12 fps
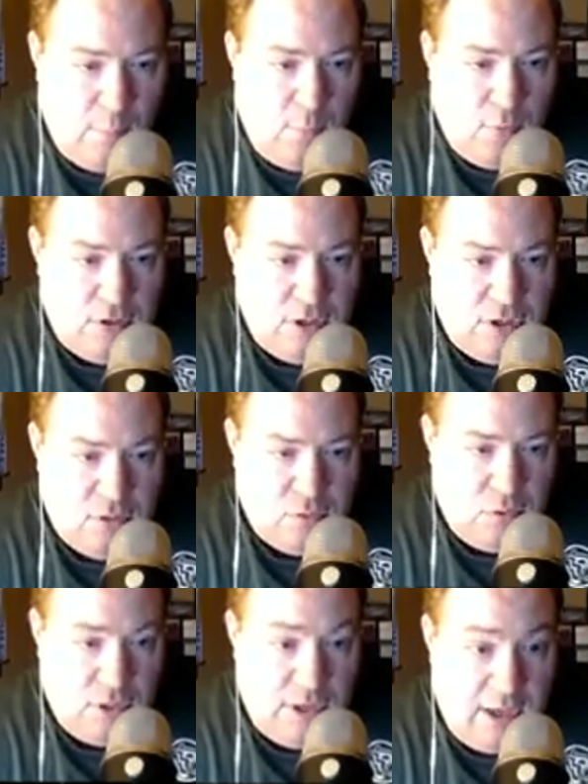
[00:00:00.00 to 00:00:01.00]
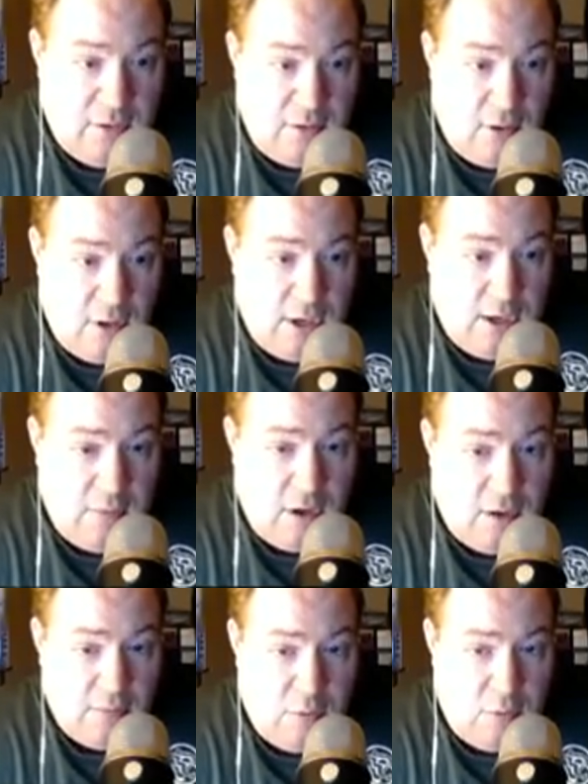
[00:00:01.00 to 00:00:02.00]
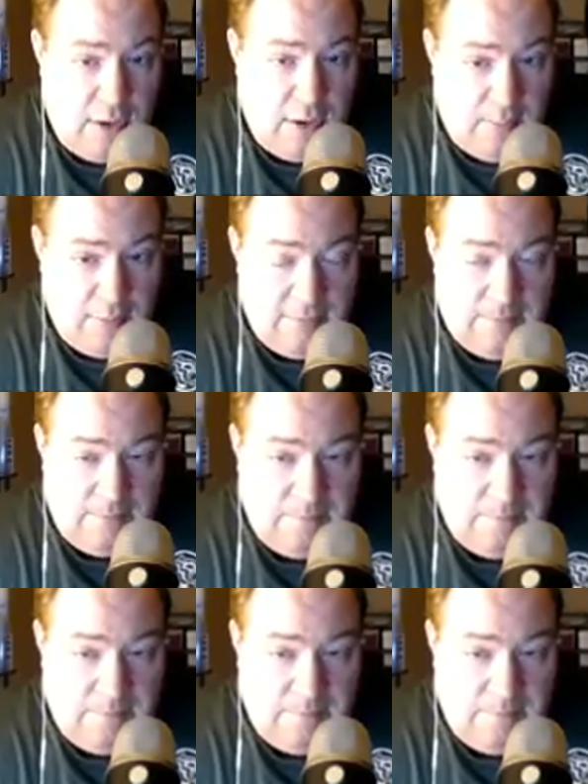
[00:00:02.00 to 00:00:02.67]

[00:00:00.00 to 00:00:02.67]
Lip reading: But we just were talking about Poe Dameron,